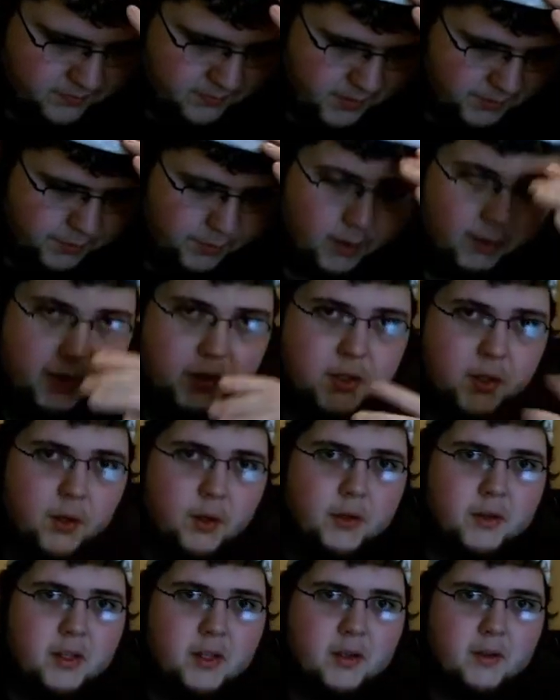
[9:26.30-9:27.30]
If you want to watch the
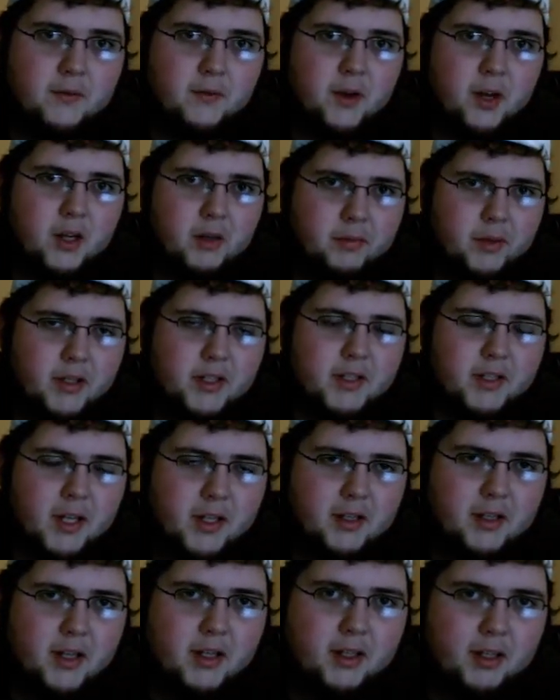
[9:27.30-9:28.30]
whole thing, you can find it, but I just
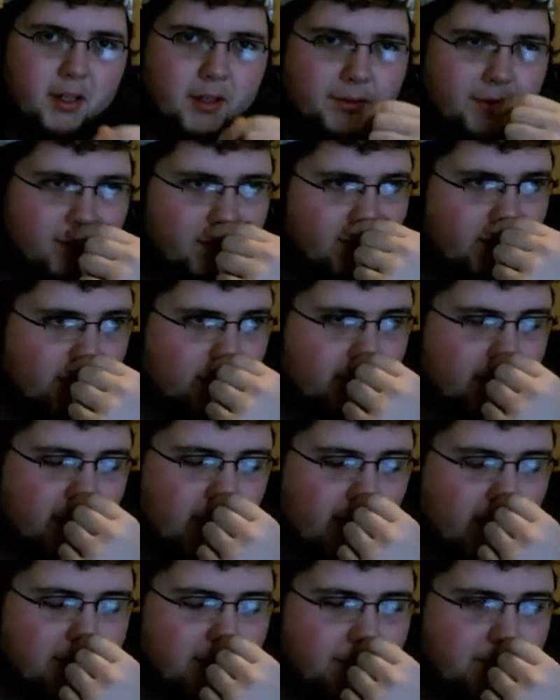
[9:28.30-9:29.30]
got the ending of it, and it was
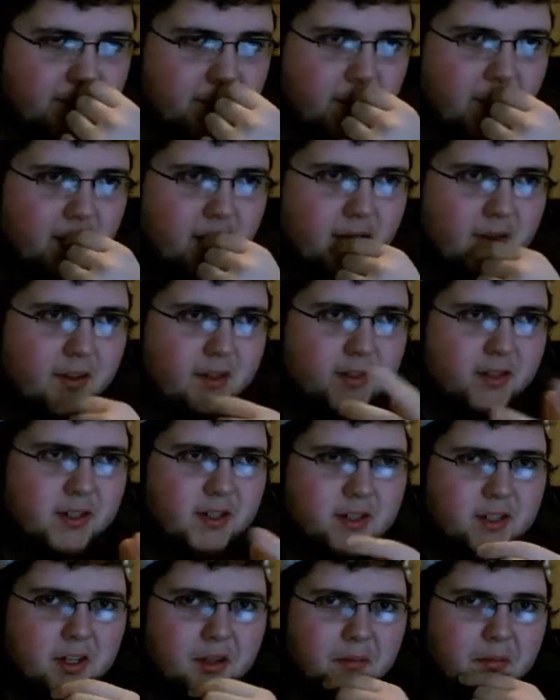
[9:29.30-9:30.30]
awesome to see
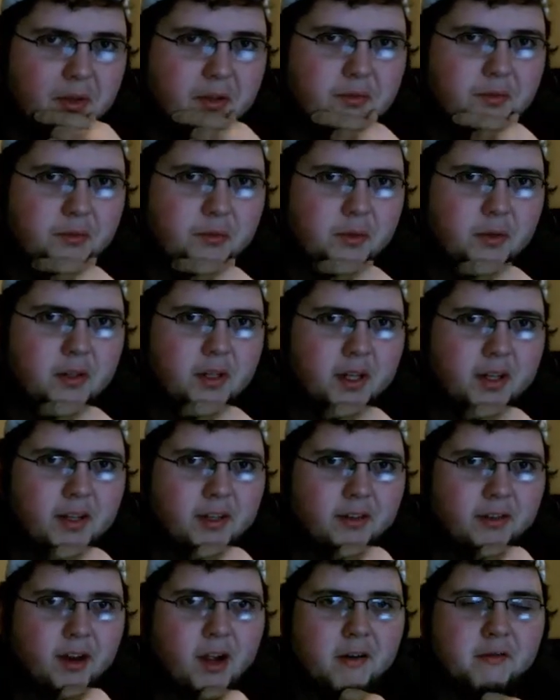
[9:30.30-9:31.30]
Shelton Benjamin win. And
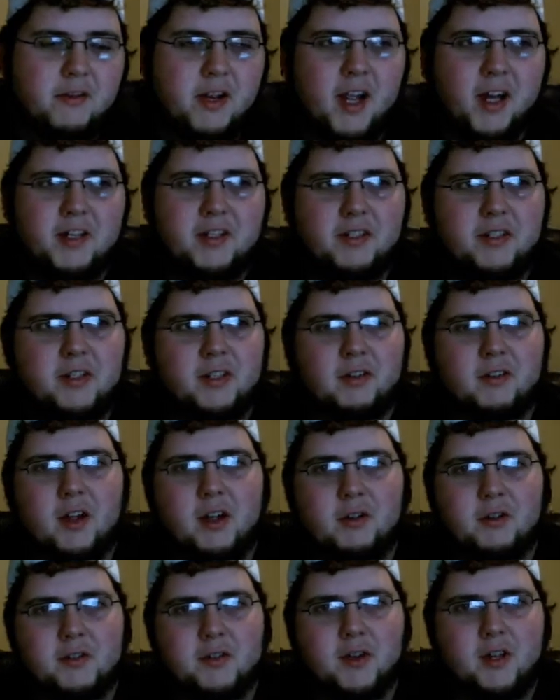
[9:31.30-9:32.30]
the crowd reaction, the
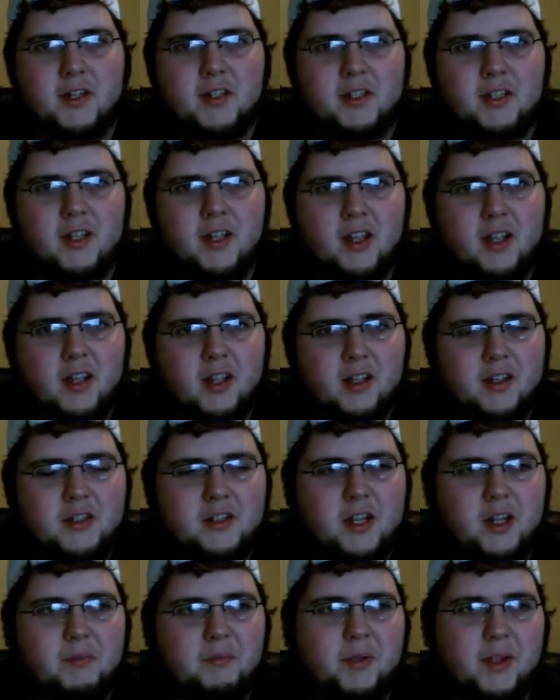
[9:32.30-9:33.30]
crowd was crazy.
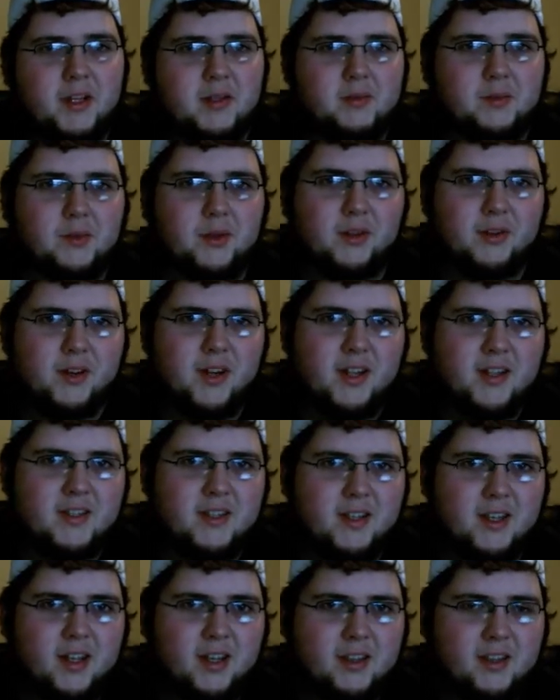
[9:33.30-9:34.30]
Shelton Benjamin went
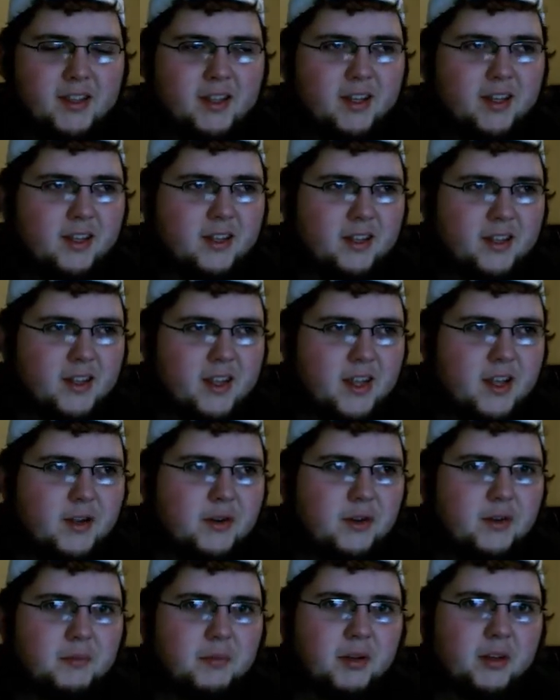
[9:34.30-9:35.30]
crazy. I think he
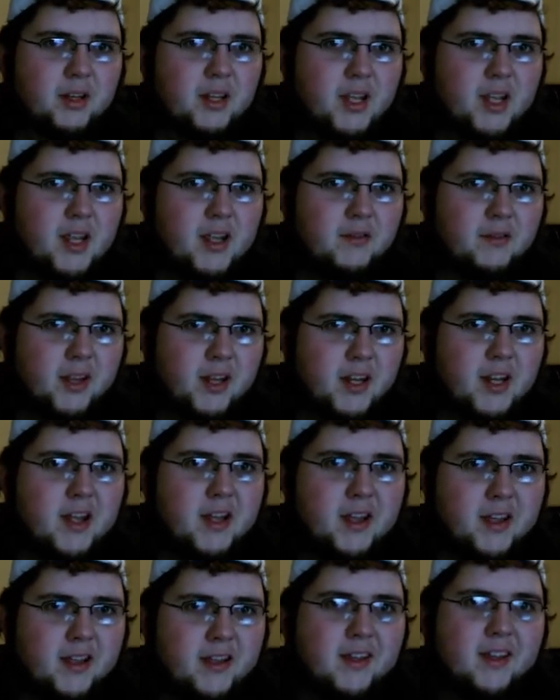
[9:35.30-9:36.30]
couldn't believe that
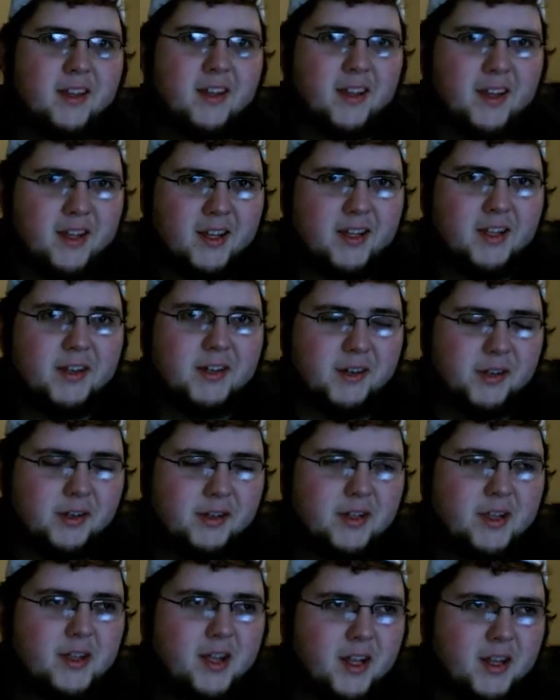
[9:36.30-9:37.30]
he
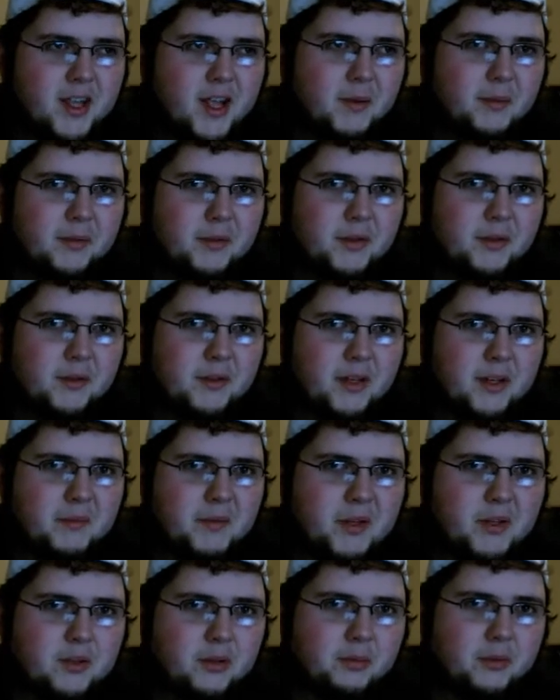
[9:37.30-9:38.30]
had the opportunity to
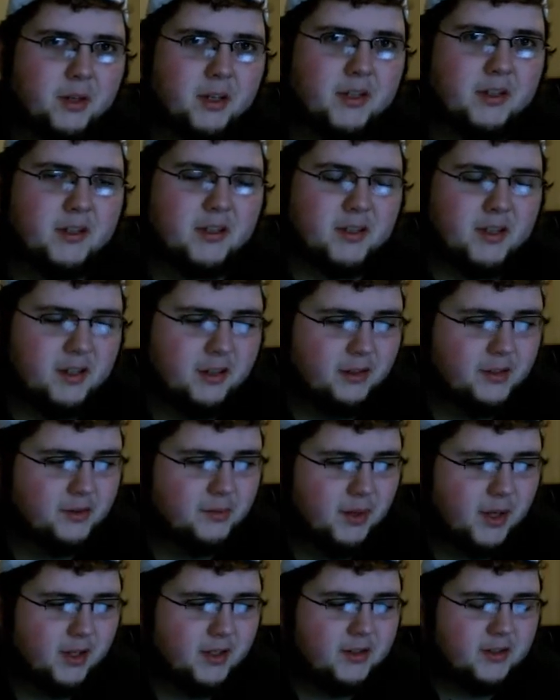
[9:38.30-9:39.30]
beat Triple H in a
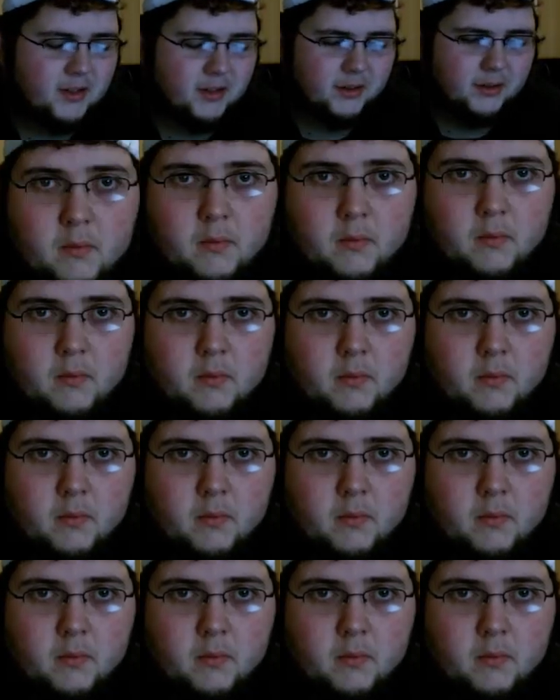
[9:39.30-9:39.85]
singles match, so